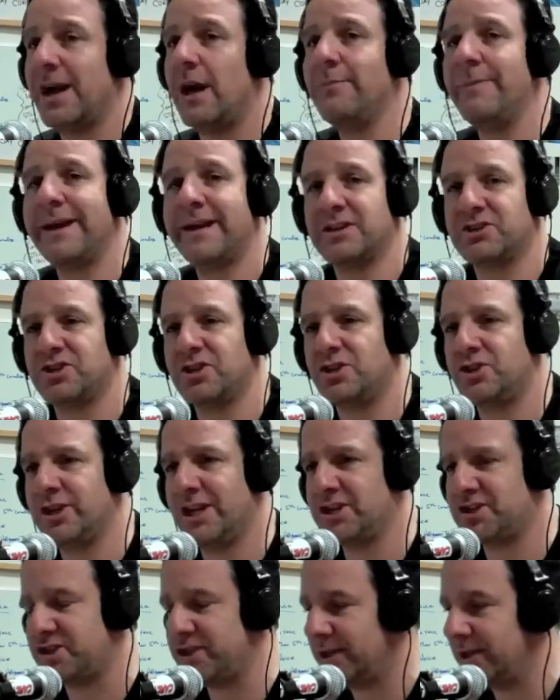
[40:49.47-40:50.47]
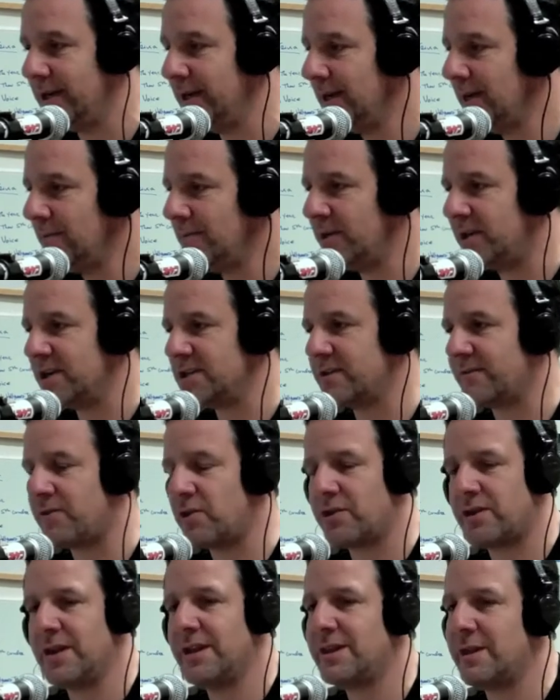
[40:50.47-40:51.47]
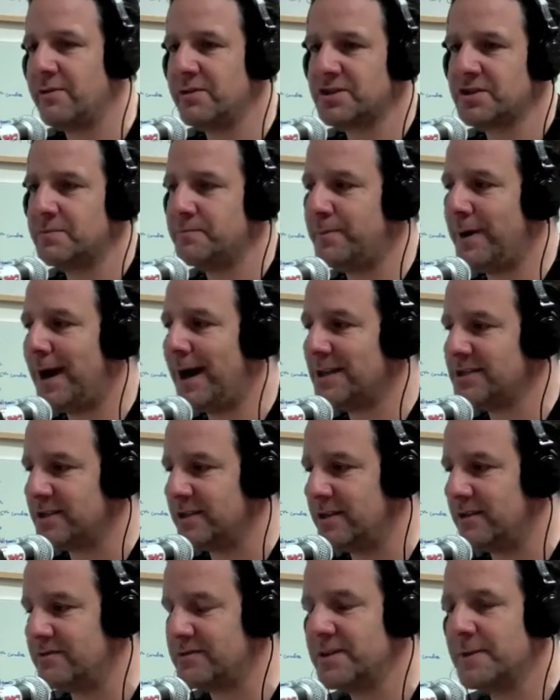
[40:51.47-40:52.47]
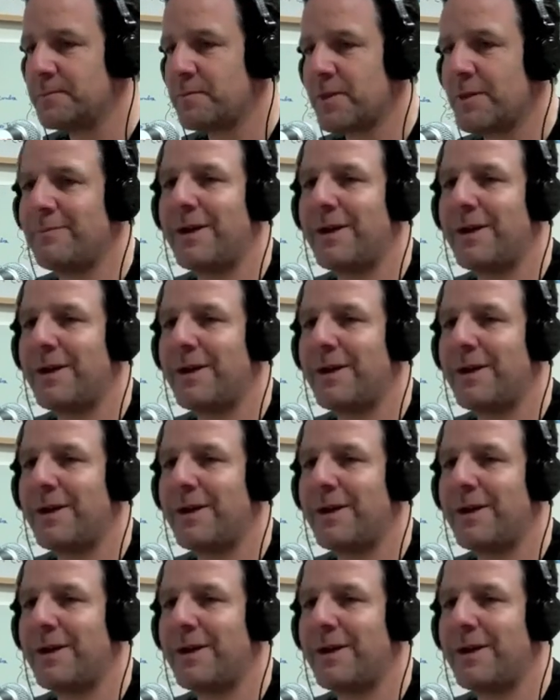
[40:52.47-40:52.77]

And I'll make a suggestion, because if you think there is some positives,